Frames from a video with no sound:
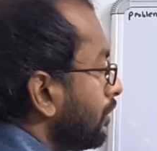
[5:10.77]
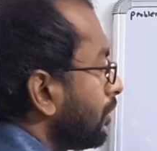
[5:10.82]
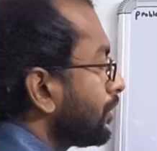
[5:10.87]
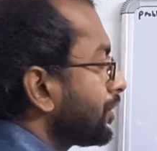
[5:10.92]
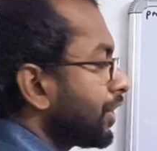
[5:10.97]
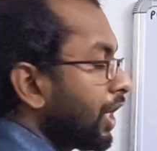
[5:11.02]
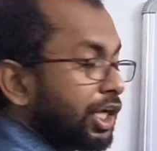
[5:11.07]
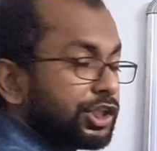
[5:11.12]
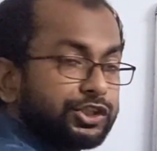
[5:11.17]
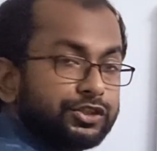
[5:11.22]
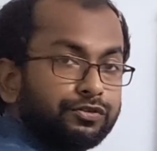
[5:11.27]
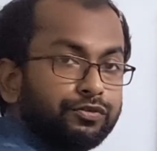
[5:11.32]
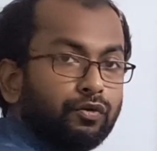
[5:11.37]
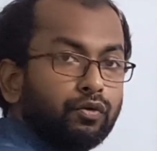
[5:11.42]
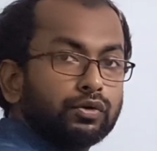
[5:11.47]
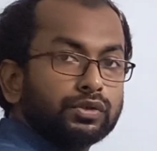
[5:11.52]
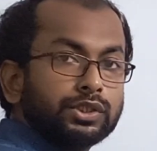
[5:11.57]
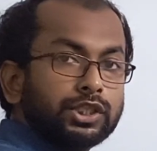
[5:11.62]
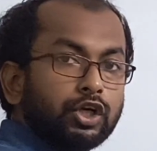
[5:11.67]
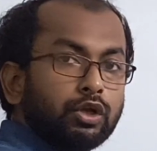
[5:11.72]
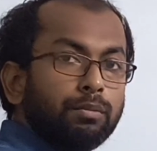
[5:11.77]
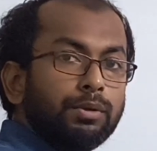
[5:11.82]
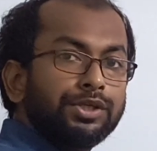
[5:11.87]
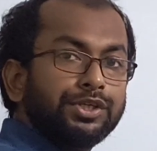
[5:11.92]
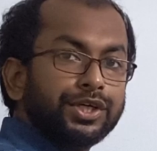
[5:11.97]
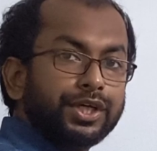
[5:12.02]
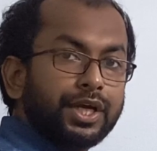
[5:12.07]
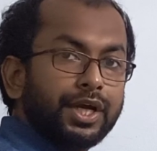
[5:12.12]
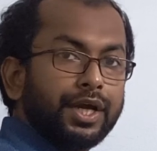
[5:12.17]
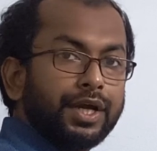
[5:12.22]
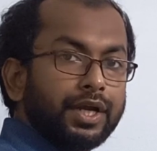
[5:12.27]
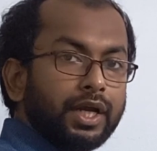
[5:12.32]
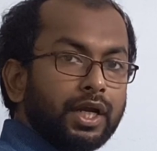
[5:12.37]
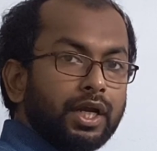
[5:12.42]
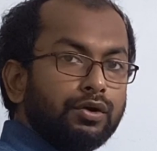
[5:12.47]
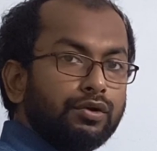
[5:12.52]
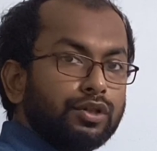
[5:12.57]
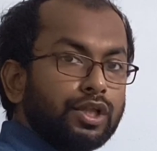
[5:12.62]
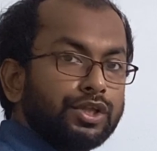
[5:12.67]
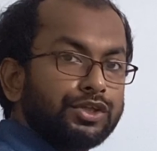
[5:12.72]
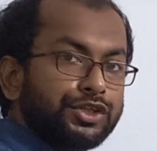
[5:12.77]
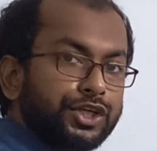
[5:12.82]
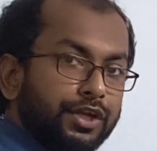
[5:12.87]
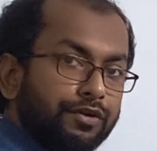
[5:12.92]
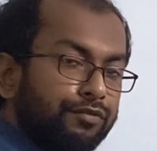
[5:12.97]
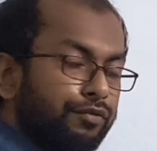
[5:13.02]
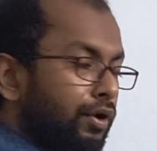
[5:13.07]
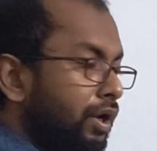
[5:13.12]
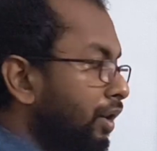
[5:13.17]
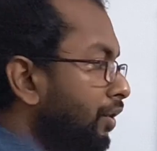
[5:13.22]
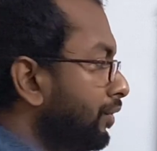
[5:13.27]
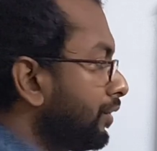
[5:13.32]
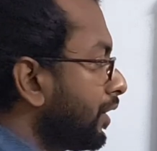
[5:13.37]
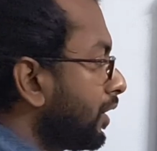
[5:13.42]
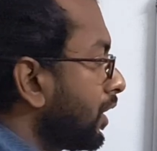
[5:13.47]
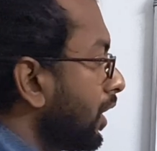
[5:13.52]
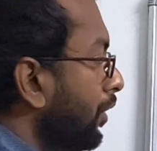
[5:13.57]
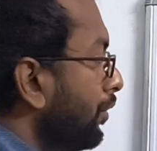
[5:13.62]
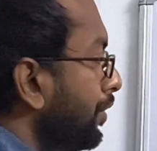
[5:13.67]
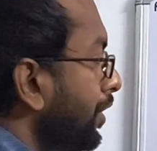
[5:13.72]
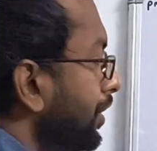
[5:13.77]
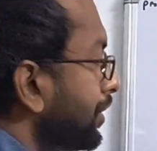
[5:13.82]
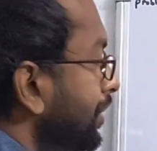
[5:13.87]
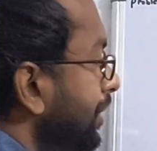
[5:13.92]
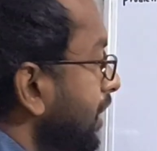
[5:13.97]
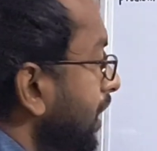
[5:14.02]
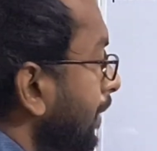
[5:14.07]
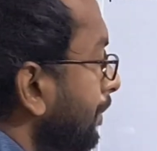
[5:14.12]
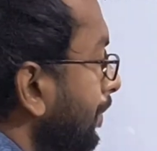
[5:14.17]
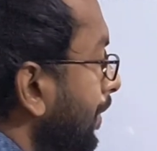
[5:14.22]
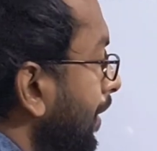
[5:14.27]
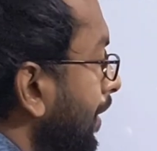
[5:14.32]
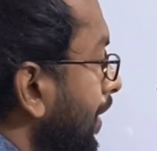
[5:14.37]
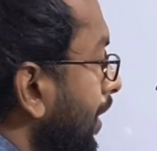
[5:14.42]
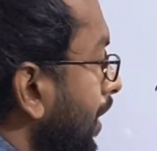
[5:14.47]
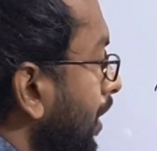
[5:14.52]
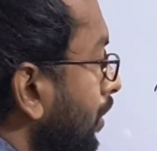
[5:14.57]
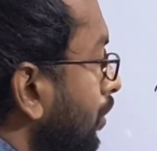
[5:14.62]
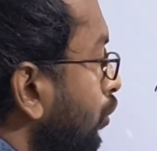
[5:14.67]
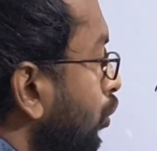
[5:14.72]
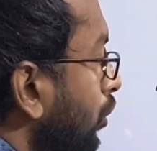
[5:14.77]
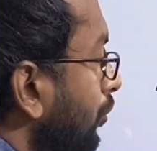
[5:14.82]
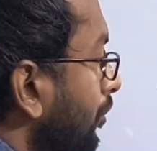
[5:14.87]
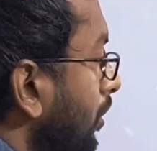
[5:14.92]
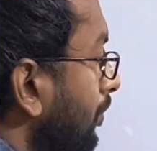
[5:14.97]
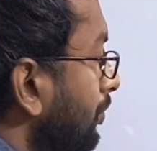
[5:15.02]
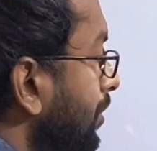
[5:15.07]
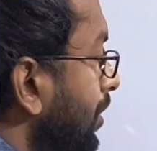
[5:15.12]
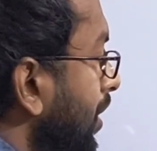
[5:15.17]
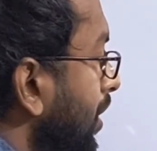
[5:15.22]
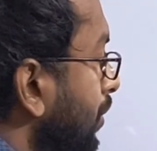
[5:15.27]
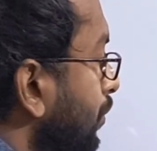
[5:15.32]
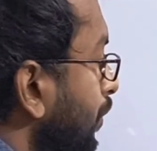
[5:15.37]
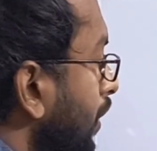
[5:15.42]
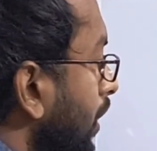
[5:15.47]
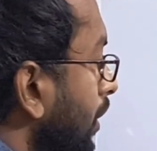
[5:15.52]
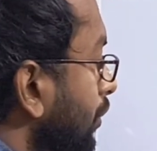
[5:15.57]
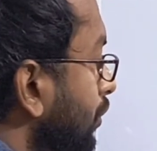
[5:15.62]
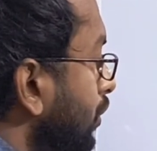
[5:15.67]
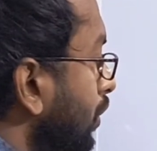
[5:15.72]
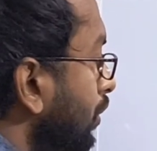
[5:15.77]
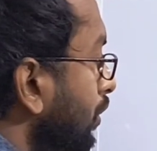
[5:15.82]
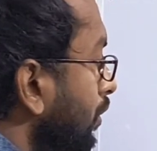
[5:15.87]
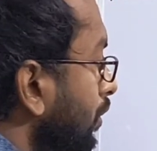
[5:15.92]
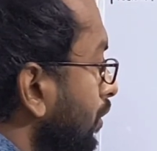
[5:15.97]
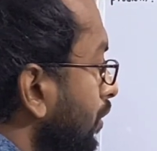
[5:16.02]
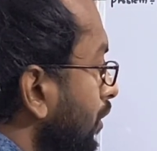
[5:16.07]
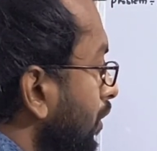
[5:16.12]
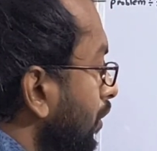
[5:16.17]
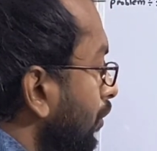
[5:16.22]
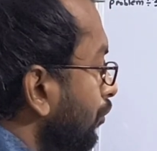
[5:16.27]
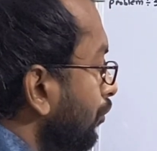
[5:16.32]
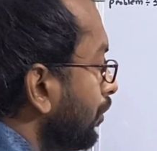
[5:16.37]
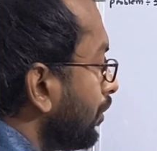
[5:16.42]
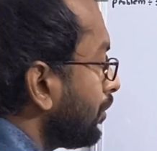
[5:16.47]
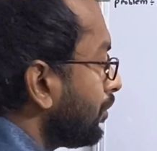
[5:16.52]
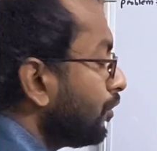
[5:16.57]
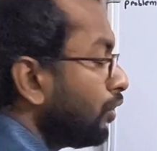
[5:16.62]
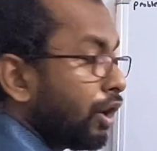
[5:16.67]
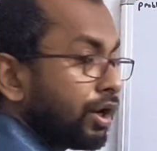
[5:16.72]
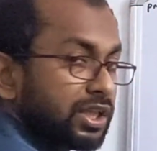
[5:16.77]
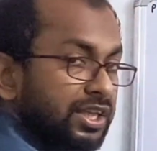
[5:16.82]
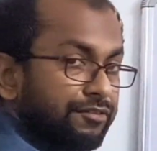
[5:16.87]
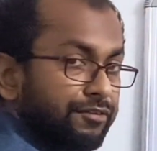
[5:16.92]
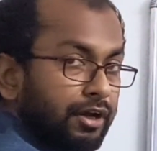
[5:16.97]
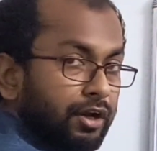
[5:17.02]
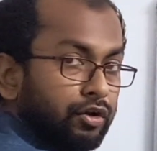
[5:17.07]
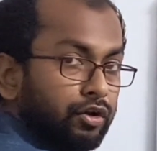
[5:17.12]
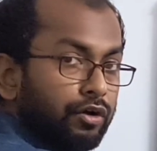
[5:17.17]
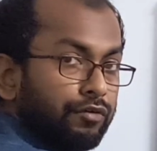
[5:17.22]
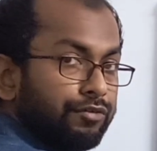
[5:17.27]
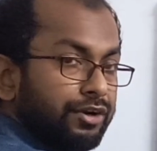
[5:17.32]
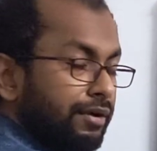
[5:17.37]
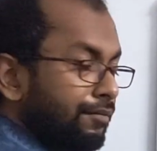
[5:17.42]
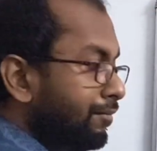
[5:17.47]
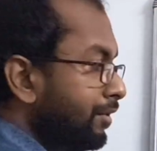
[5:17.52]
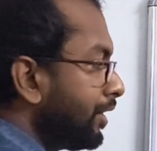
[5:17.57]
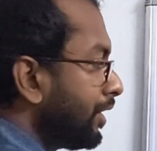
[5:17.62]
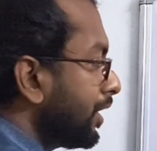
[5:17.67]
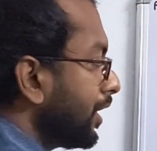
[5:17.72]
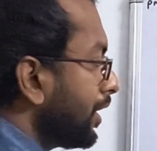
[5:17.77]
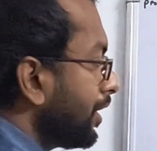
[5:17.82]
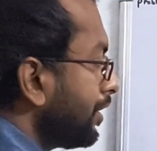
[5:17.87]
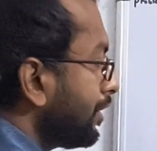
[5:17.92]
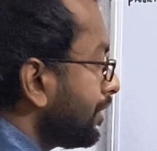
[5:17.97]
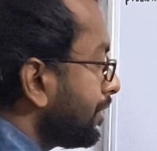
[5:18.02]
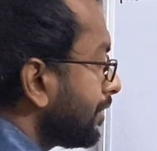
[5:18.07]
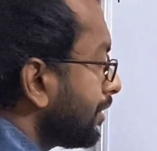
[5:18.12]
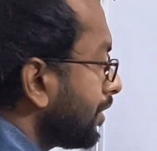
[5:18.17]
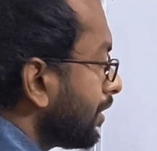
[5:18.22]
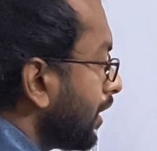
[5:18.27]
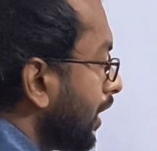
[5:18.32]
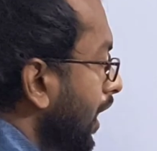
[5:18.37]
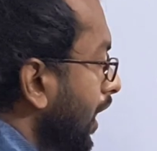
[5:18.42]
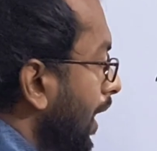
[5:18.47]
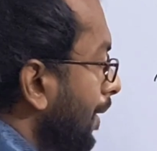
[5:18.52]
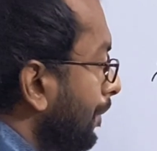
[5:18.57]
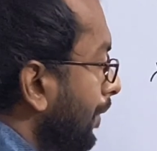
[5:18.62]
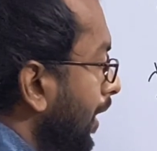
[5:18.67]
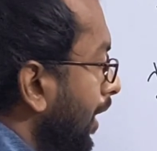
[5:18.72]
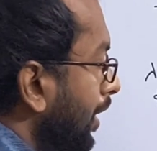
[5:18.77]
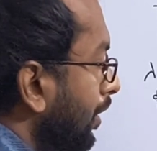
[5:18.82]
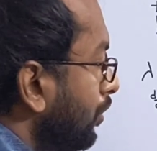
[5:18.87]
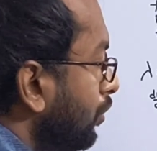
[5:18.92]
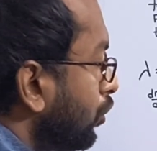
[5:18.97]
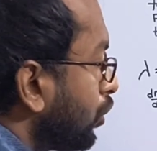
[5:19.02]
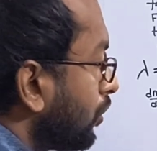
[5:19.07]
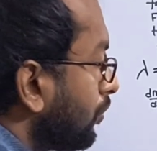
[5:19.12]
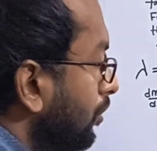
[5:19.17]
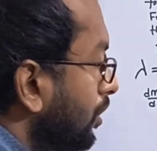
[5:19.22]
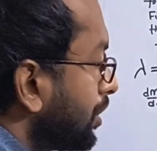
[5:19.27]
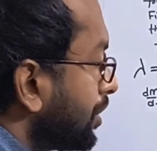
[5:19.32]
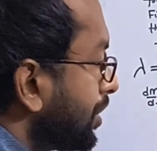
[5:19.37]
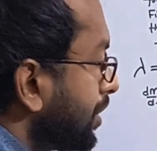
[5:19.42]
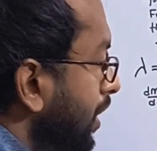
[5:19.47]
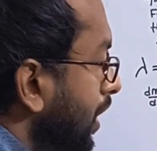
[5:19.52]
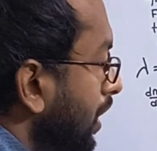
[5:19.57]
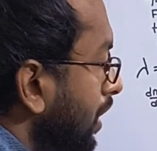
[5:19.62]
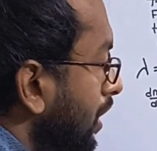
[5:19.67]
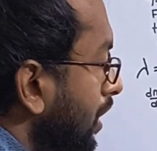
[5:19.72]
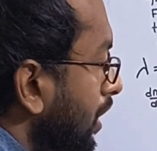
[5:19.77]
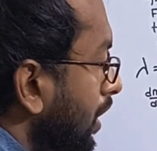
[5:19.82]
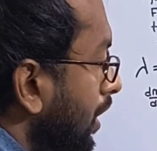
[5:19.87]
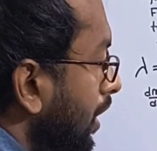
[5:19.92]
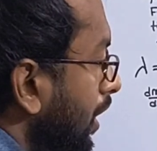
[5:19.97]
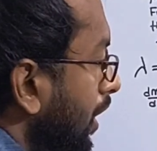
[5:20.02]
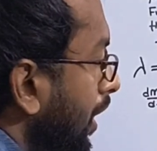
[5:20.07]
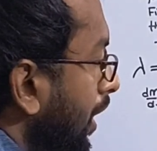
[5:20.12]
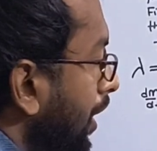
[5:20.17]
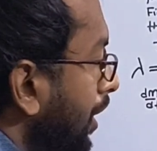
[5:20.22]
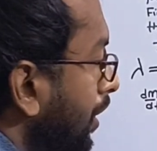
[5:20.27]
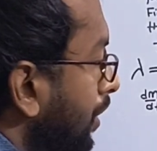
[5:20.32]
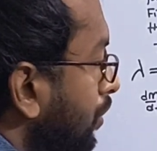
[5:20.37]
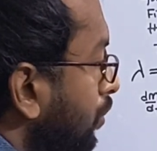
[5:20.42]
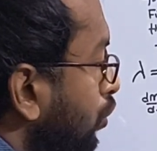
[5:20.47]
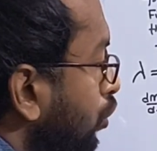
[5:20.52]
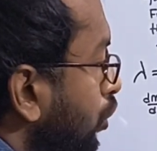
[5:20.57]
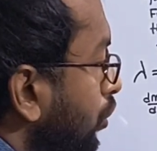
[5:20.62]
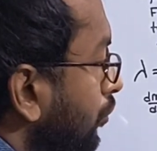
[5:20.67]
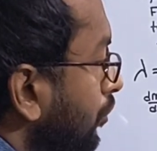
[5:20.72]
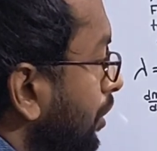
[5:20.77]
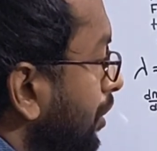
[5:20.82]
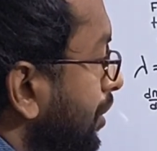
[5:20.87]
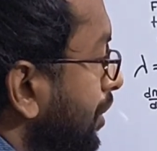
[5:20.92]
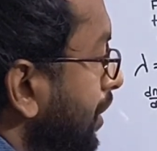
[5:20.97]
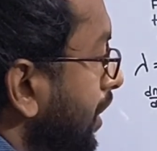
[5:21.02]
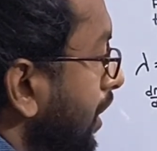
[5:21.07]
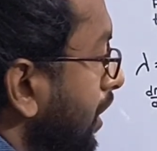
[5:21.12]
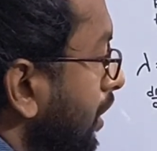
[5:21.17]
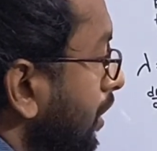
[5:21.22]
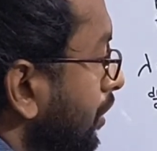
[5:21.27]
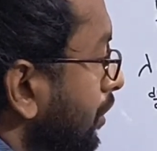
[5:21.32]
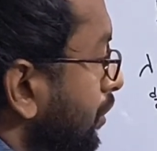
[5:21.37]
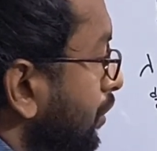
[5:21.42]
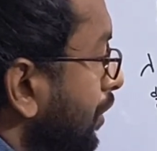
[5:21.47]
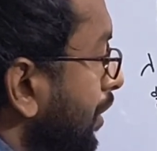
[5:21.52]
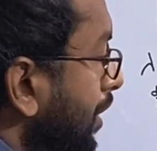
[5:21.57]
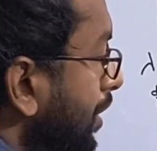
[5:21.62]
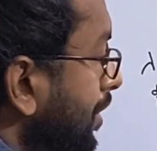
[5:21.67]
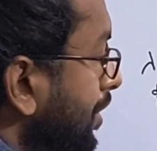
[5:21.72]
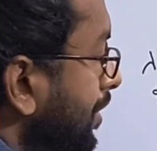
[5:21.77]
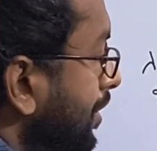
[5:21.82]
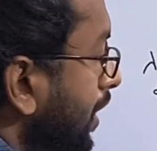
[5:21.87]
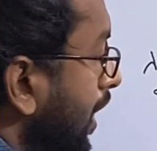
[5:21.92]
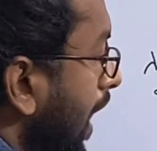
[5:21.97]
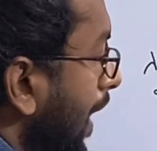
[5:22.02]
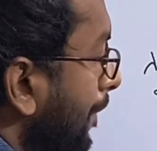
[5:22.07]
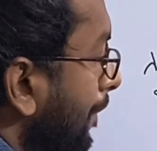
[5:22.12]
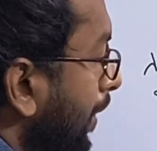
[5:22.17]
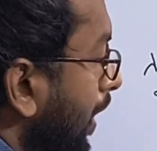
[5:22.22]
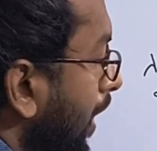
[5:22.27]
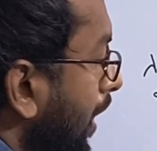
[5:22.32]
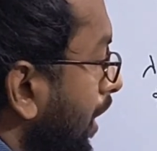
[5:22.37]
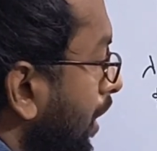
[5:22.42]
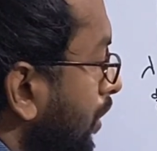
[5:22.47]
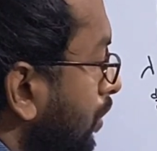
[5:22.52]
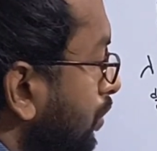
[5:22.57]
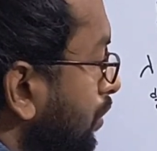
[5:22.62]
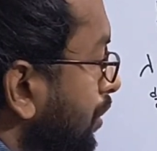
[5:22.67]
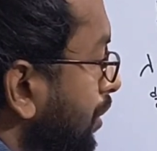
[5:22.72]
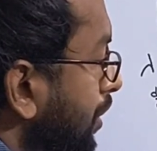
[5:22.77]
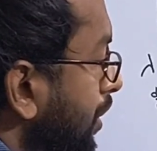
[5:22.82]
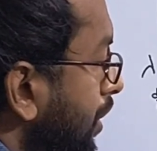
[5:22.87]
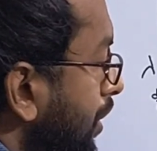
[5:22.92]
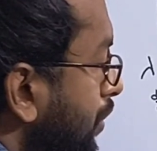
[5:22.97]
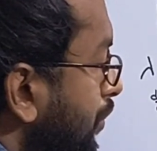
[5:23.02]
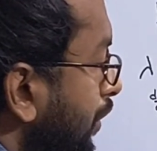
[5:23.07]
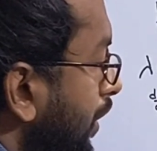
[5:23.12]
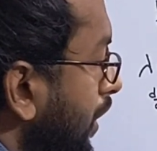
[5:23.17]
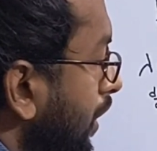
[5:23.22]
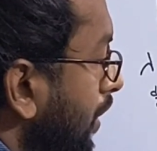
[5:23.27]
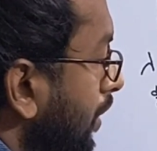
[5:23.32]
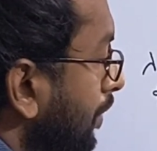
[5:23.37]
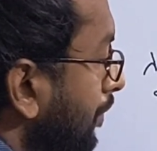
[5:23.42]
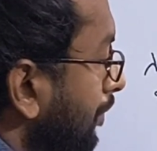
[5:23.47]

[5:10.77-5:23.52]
The thrust force that will be generated due to the chain falling on the ground is dm dt into root over of G into L. So we got the value of dm dt, that is lambda into root over GL into root over GL. So it is lambda into G into L.